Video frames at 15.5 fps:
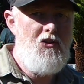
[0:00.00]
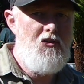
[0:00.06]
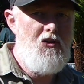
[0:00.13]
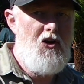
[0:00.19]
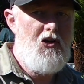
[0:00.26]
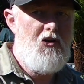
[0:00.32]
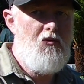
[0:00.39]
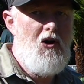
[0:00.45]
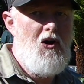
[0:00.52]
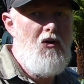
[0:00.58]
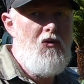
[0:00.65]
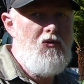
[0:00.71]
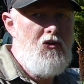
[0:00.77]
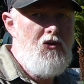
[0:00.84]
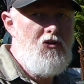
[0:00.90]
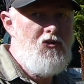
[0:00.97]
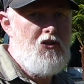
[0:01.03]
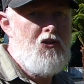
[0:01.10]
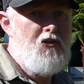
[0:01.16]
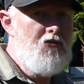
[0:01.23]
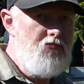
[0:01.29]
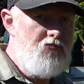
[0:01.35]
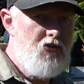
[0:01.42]
that I grow
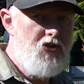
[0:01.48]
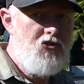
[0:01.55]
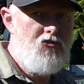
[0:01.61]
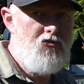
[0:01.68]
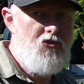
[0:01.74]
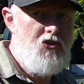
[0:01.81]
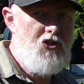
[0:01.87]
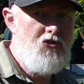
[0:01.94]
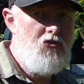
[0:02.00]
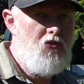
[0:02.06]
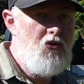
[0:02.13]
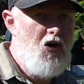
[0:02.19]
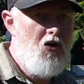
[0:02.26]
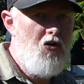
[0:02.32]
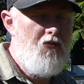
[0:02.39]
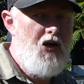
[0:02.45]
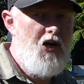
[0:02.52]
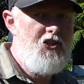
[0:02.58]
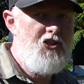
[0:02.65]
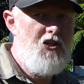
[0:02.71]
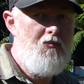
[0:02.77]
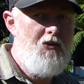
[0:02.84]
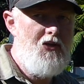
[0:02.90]
using this traditional
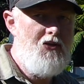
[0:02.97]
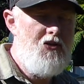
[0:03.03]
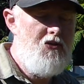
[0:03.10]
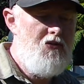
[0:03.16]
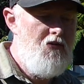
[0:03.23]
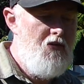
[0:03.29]
cultivation method.